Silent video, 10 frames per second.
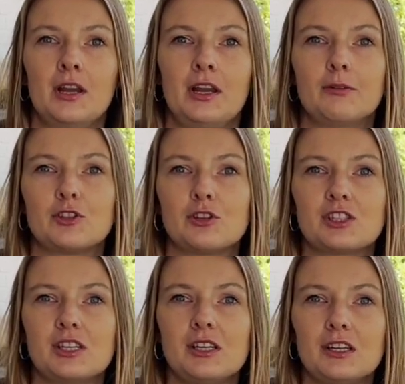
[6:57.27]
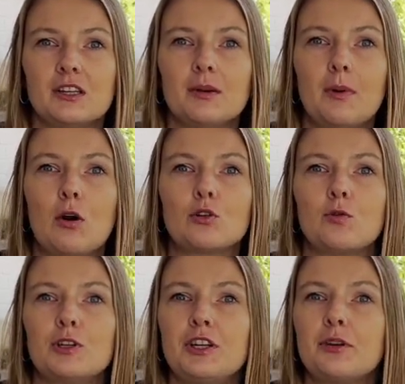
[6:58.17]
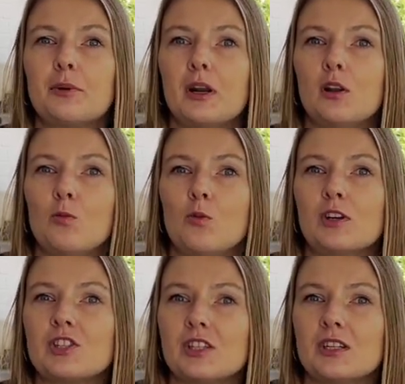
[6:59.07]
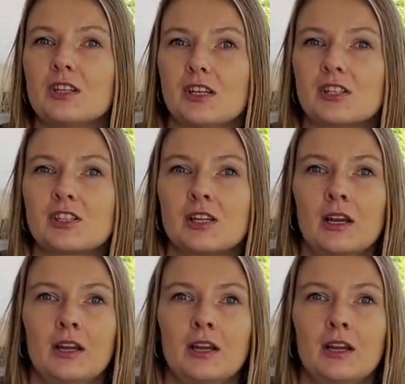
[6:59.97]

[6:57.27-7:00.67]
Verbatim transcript: He was not thinking about what he really wants and needs.